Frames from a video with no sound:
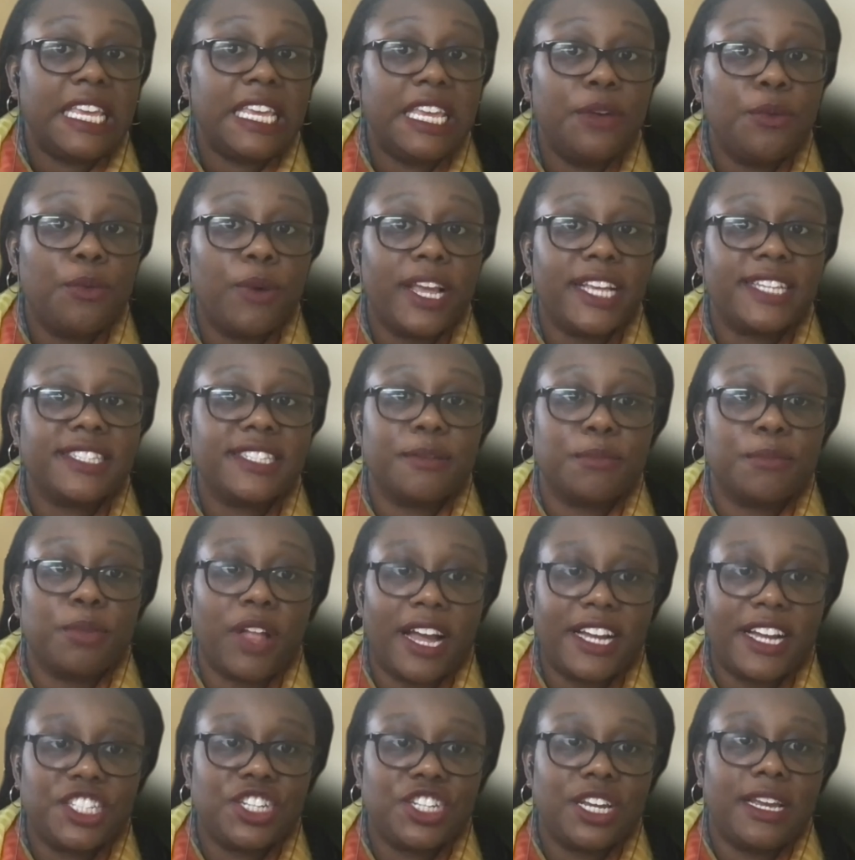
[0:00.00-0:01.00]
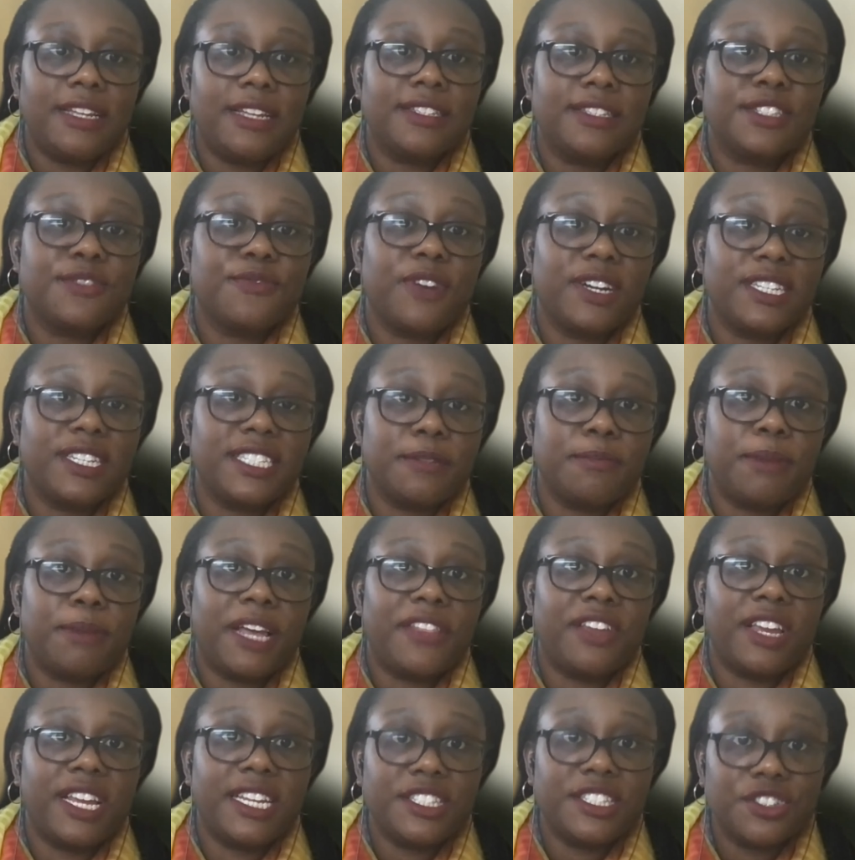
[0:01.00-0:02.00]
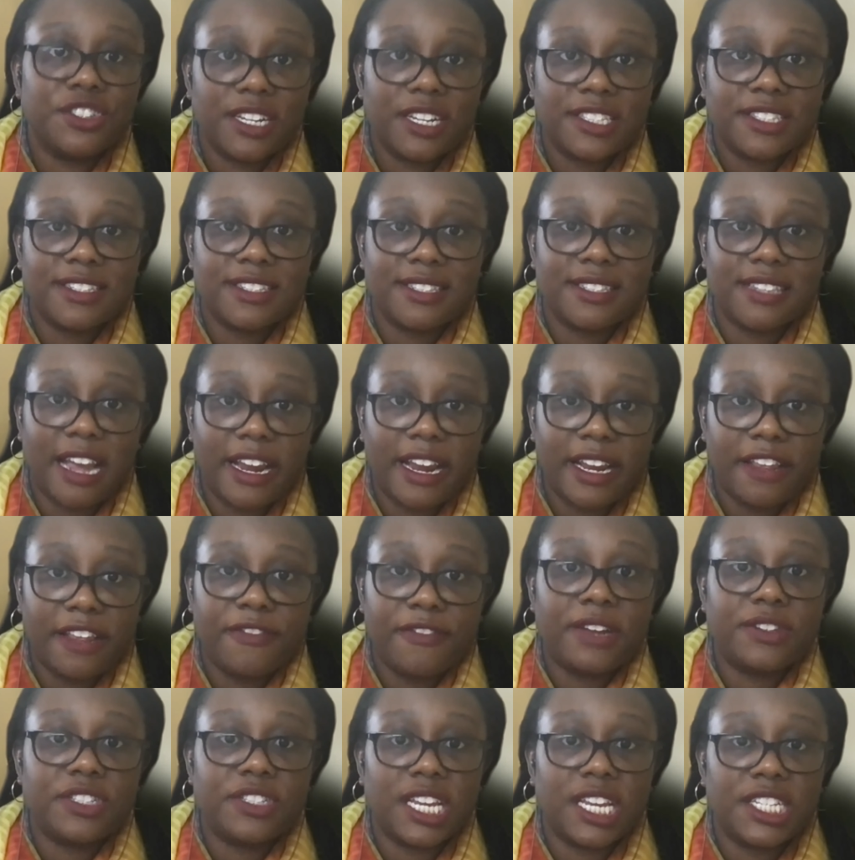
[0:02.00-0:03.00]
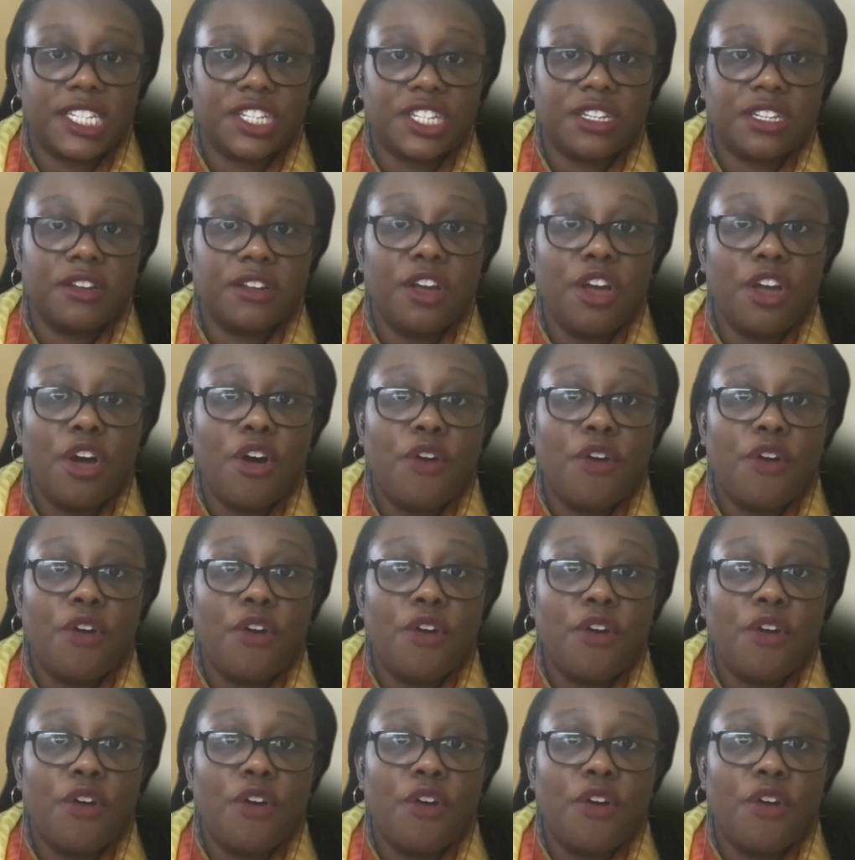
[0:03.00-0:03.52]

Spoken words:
e-waste supply chains funded by the Internet Society Foundation,